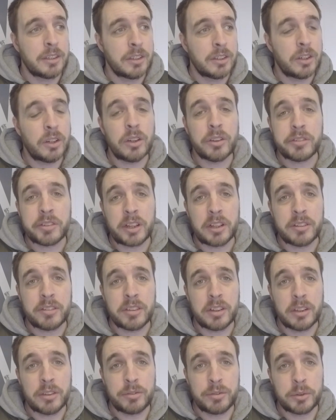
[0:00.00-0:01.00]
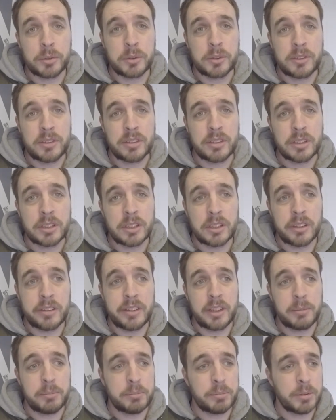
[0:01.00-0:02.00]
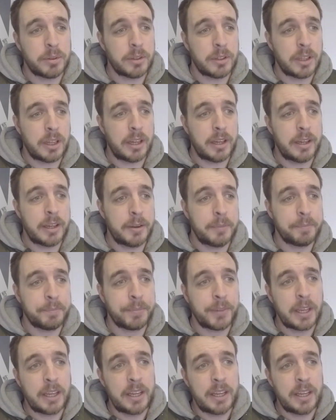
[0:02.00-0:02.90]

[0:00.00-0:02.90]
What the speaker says: or salsa, the food, the dip. I'm